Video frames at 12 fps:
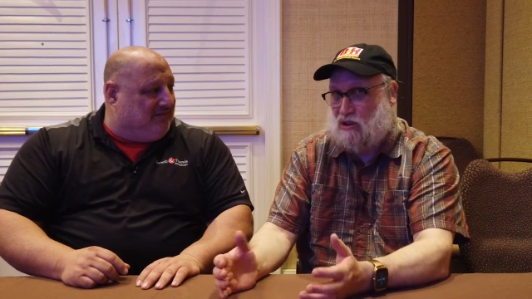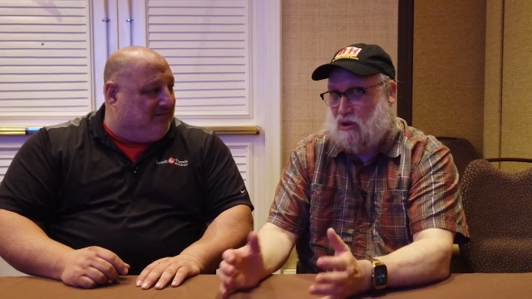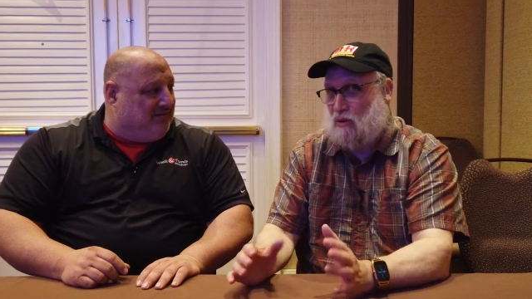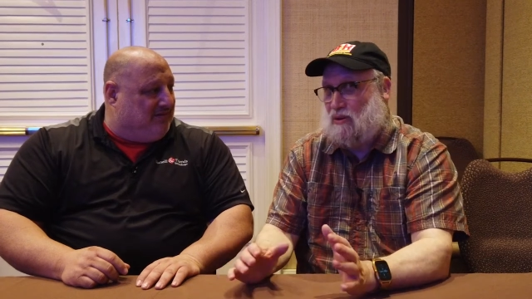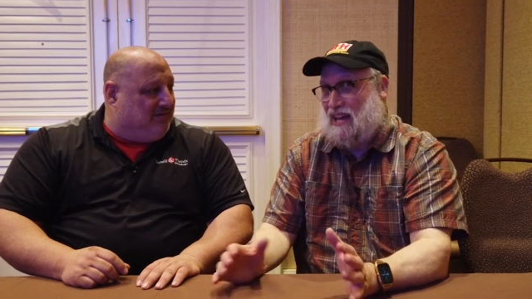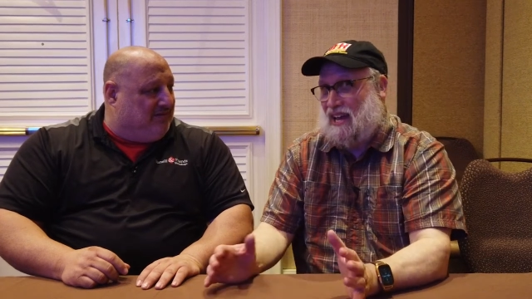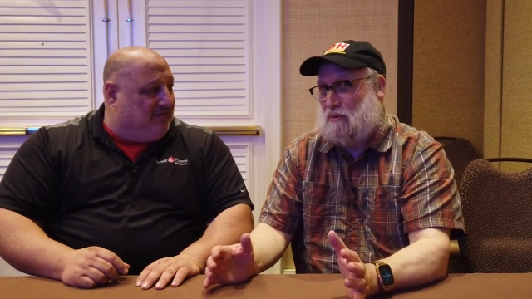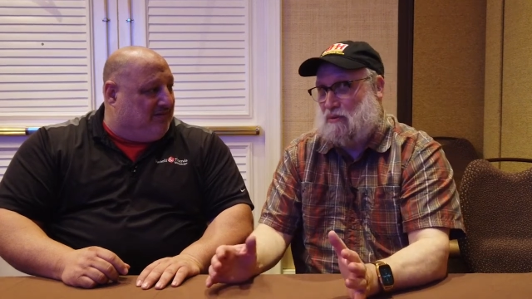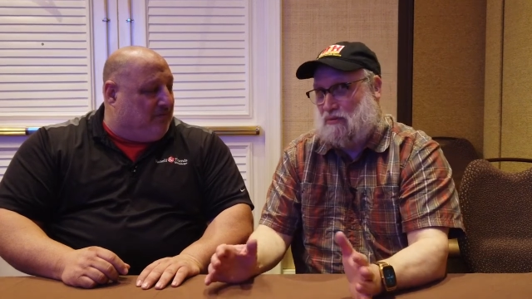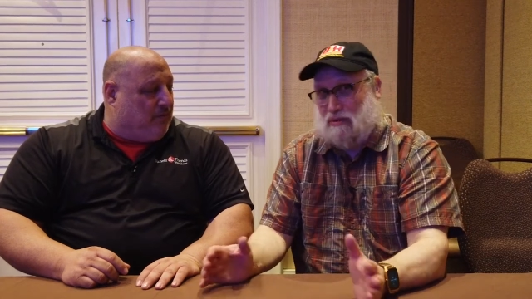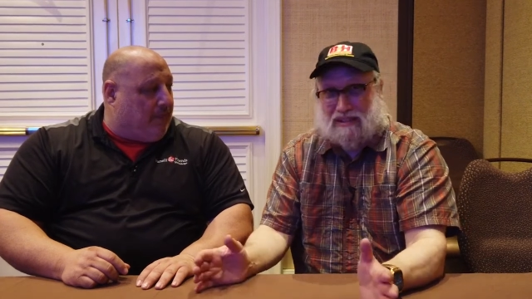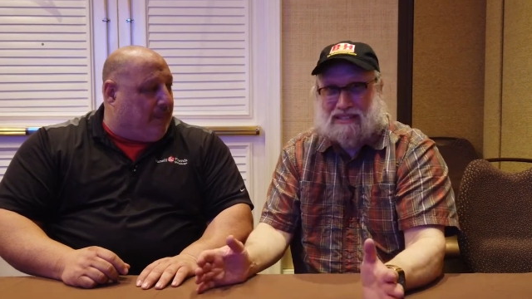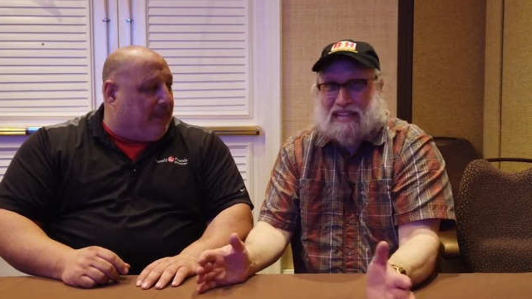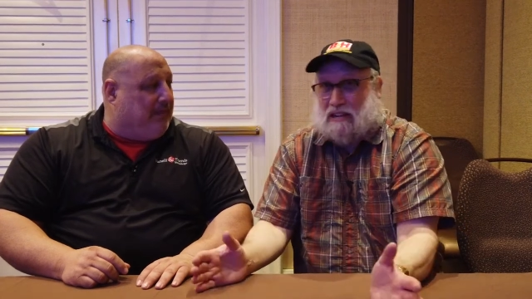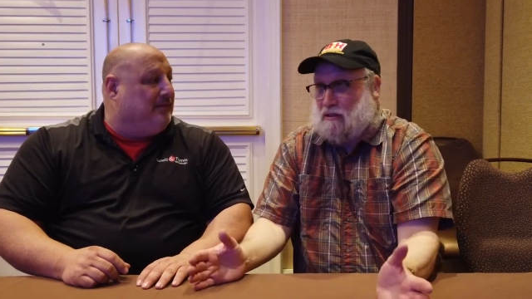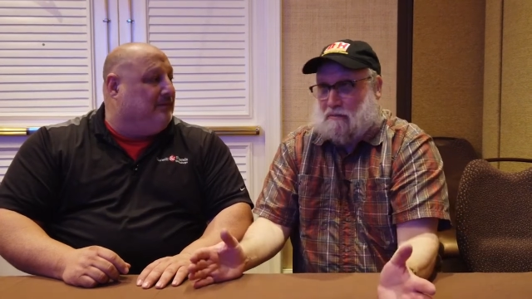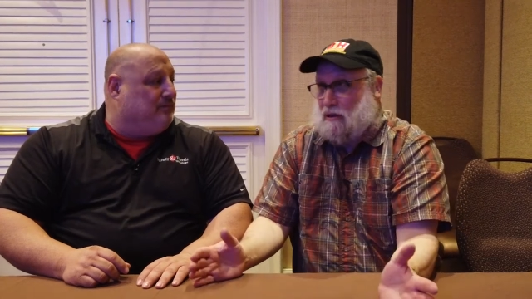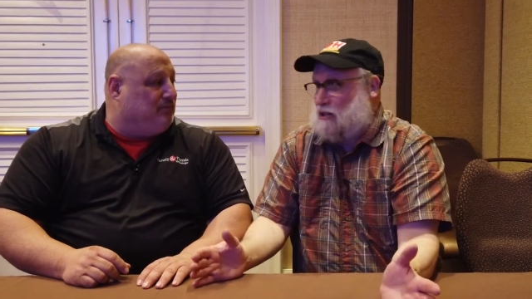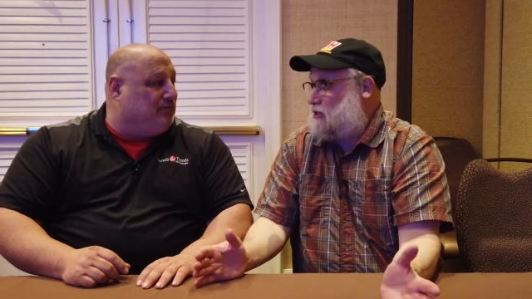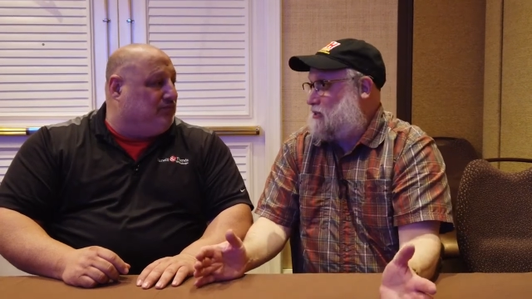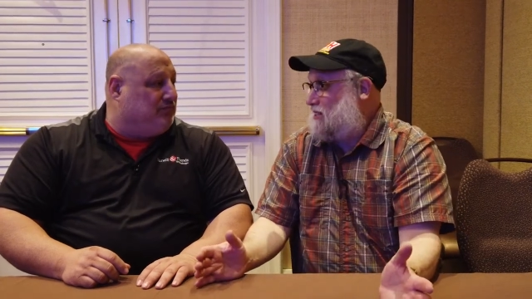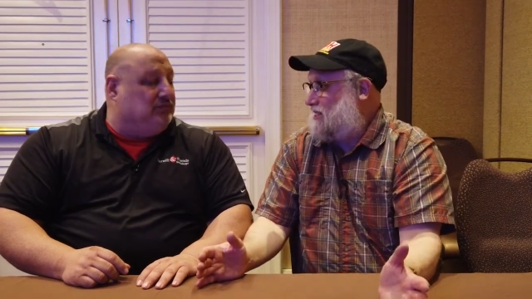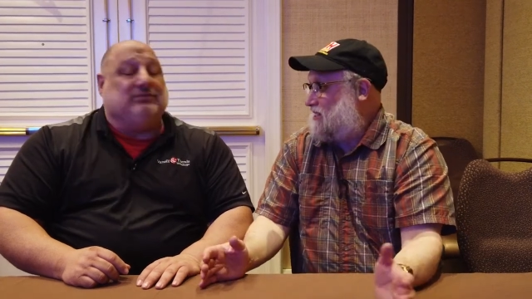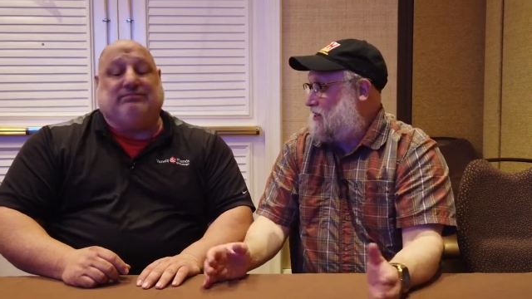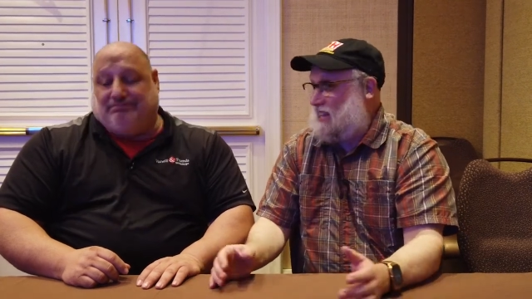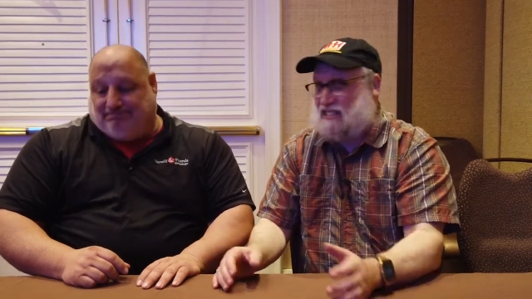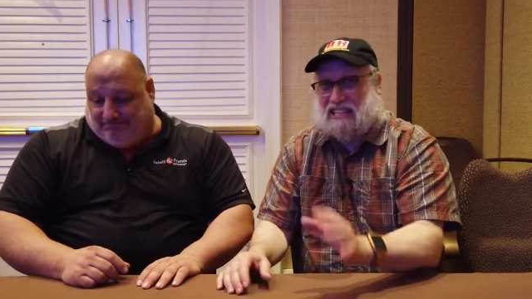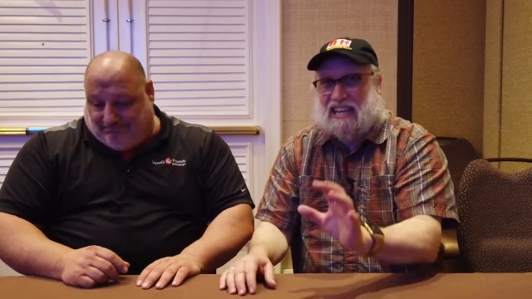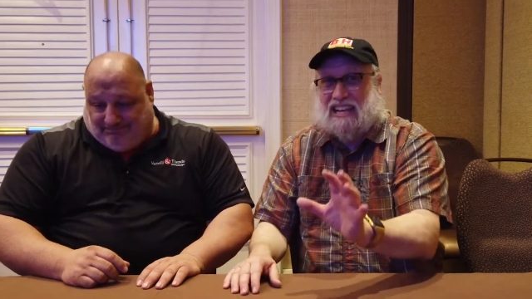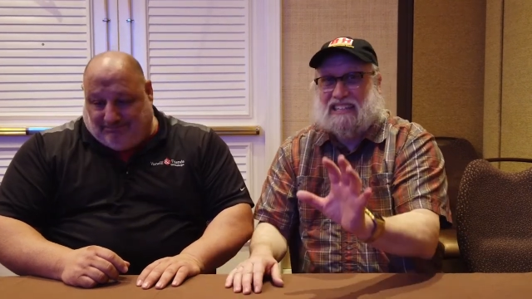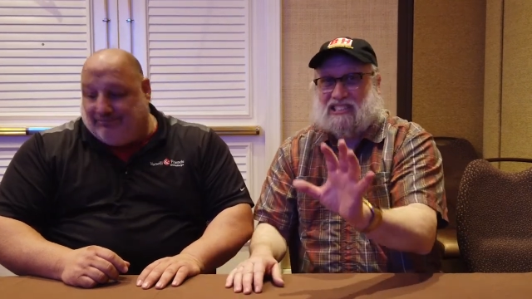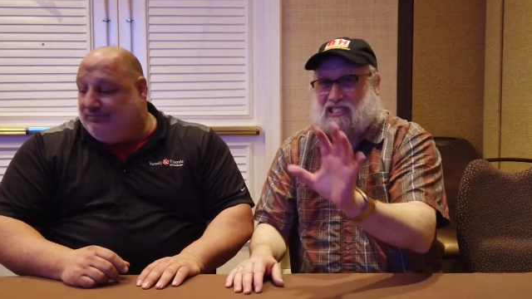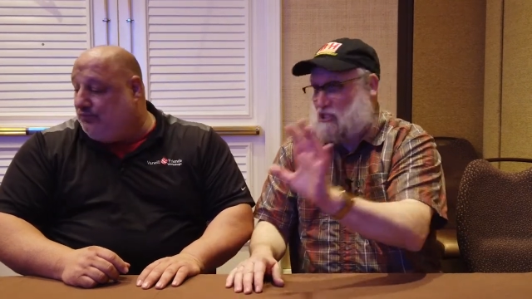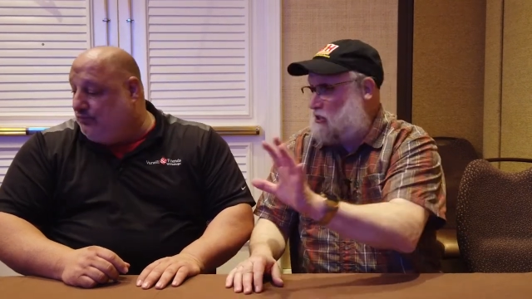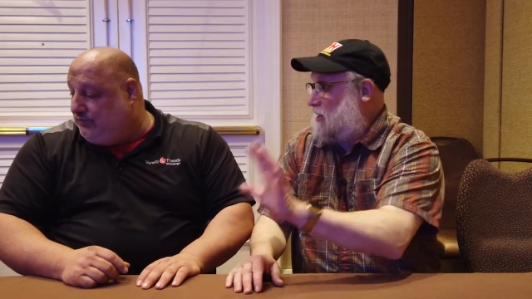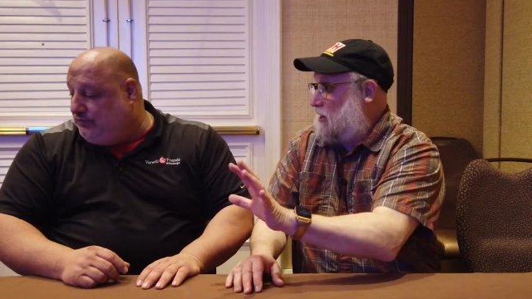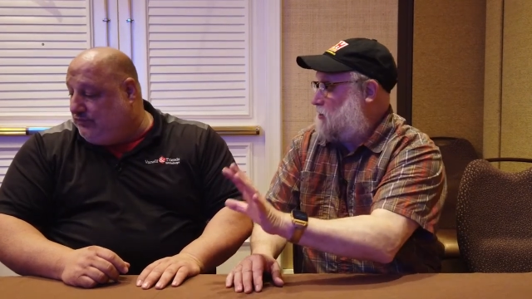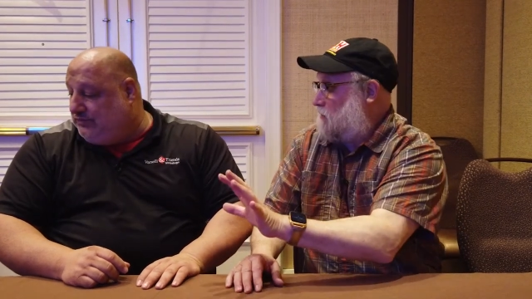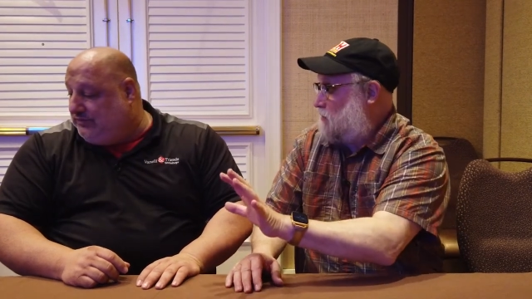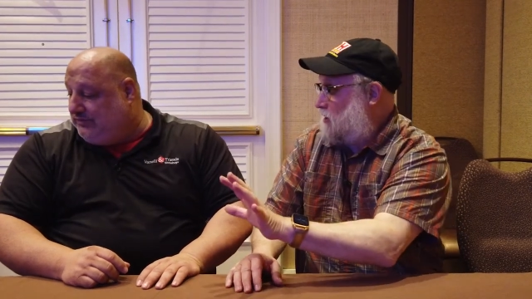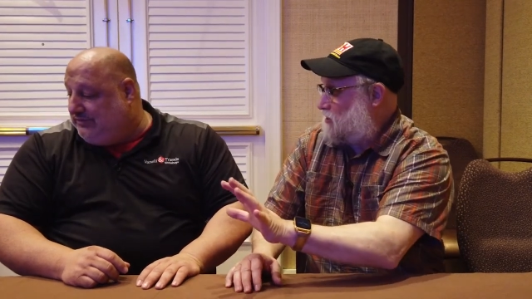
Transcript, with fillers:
Speaker 1: Okay, well, then it's not a good picture. It, it's, it's still not a good